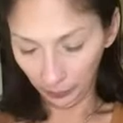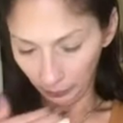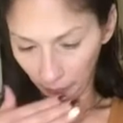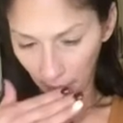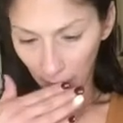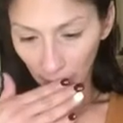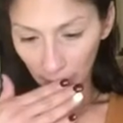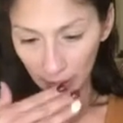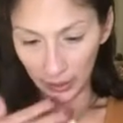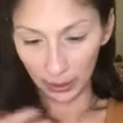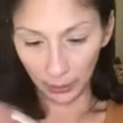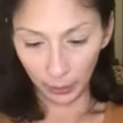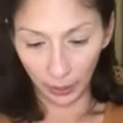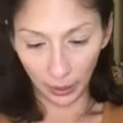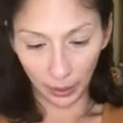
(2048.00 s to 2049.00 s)
Oh, excuse me.
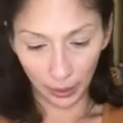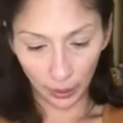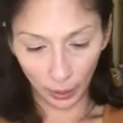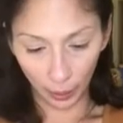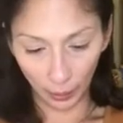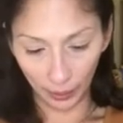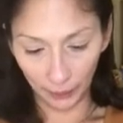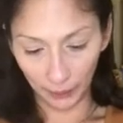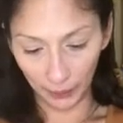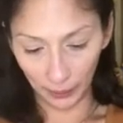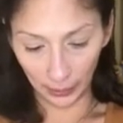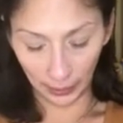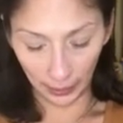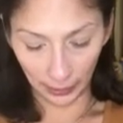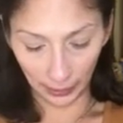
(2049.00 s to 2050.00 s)
So I feel
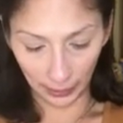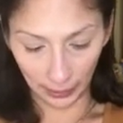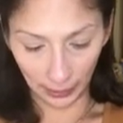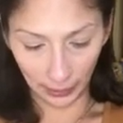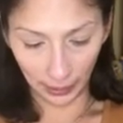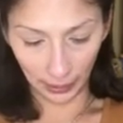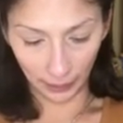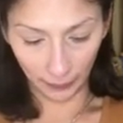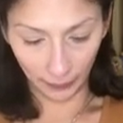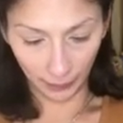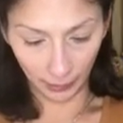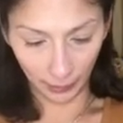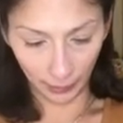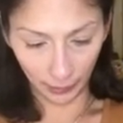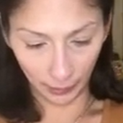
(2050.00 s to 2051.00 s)
like that they
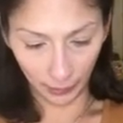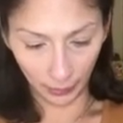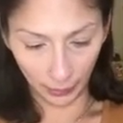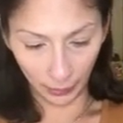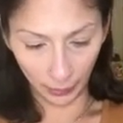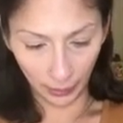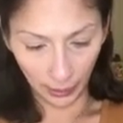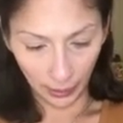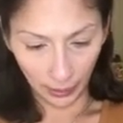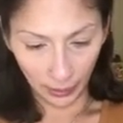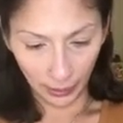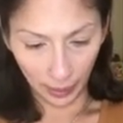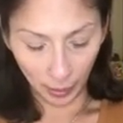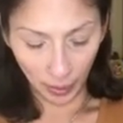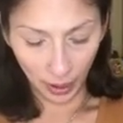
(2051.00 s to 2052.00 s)

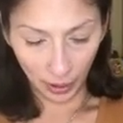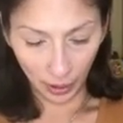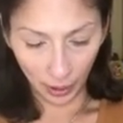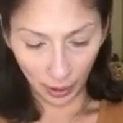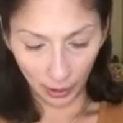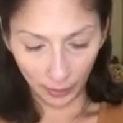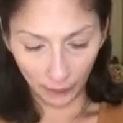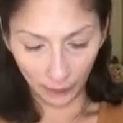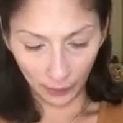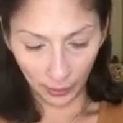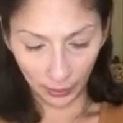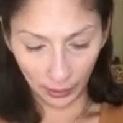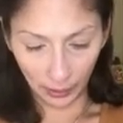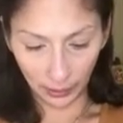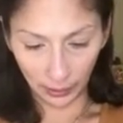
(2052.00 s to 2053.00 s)
may currently feel
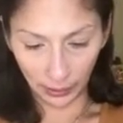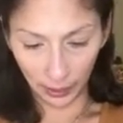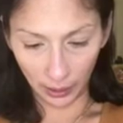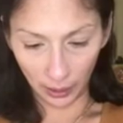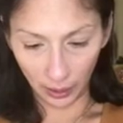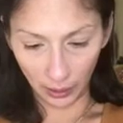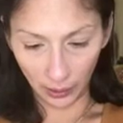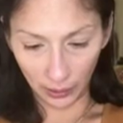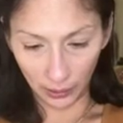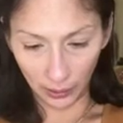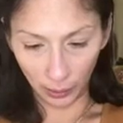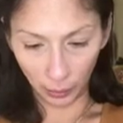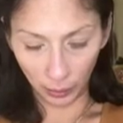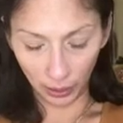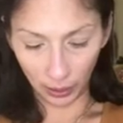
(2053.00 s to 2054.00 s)
like they
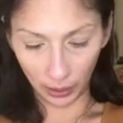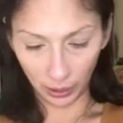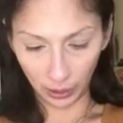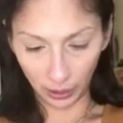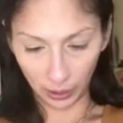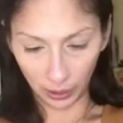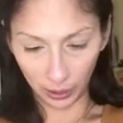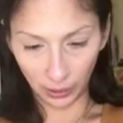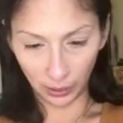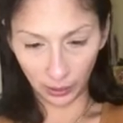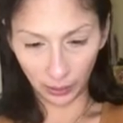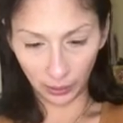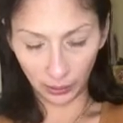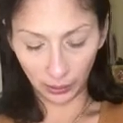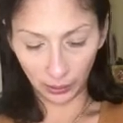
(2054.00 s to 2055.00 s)
want to,
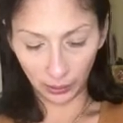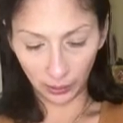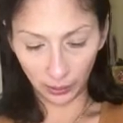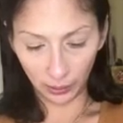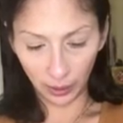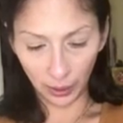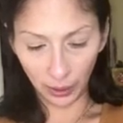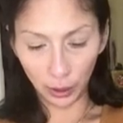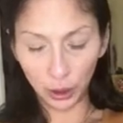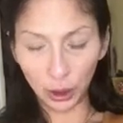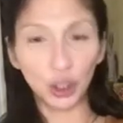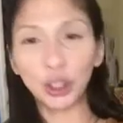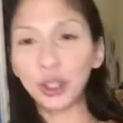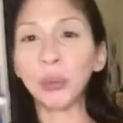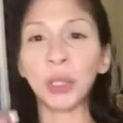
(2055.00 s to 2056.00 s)
it's just
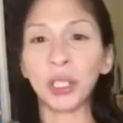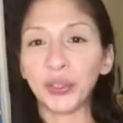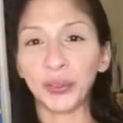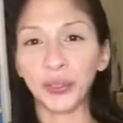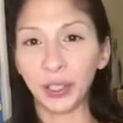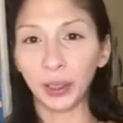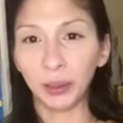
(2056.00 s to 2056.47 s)
too much for them.